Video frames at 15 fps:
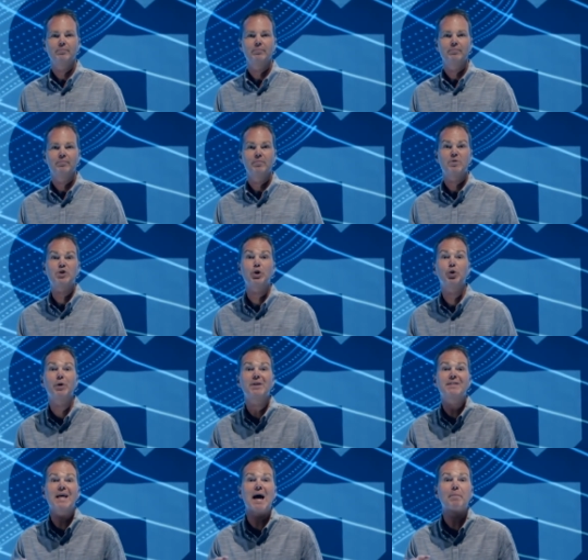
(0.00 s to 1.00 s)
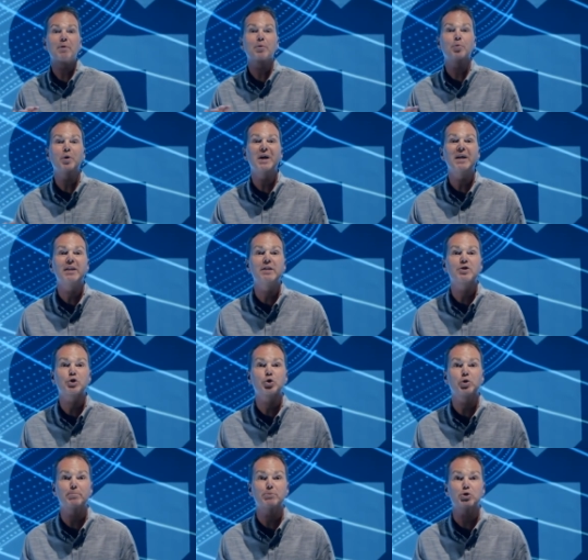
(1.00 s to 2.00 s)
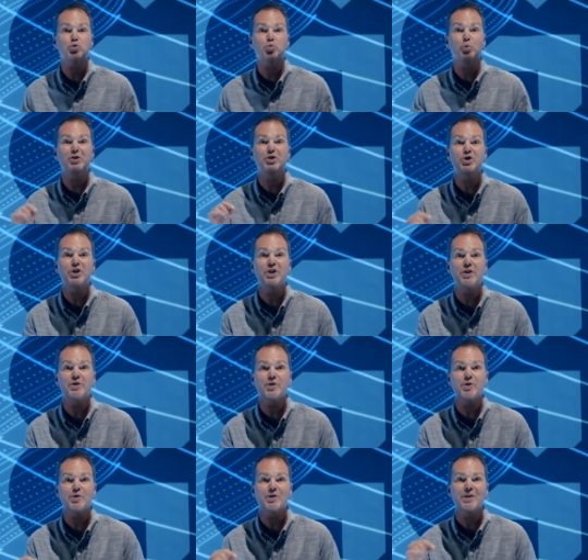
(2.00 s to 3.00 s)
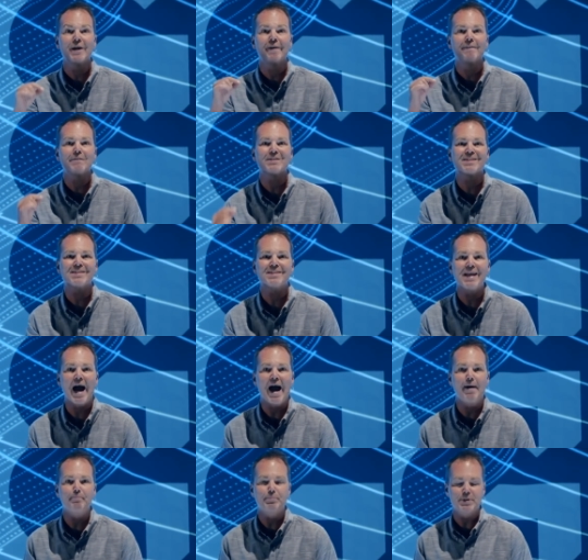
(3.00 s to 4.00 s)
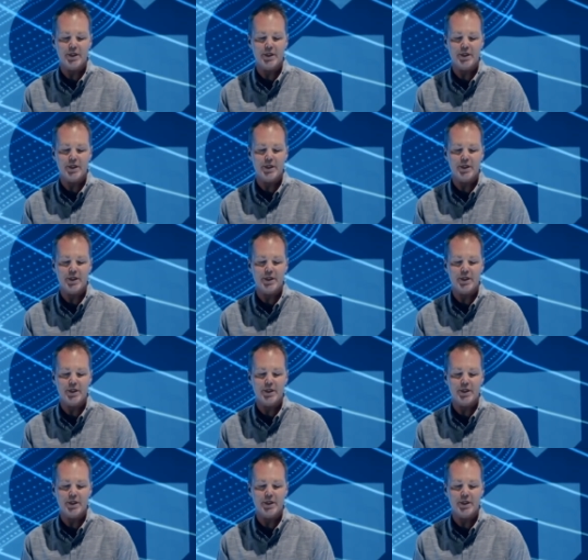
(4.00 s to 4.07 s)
It's the only time we read in the scriptures where Jesus stopped.